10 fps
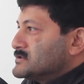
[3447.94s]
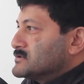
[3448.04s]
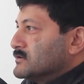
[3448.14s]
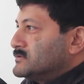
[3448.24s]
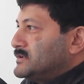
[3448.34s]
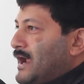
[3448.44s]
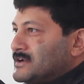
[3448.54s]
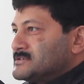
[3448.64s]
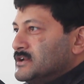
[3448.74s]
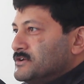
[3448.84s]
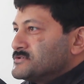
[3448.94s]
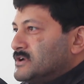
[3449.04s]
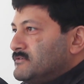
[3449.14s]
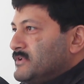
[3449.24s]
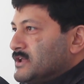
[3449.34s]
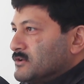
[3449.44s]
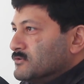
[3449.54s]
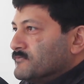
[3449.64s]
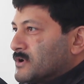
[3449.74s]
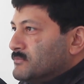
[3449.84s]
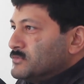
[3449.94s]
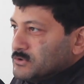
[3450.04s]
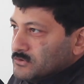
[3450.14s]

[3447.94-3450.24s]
So that solution, we grew from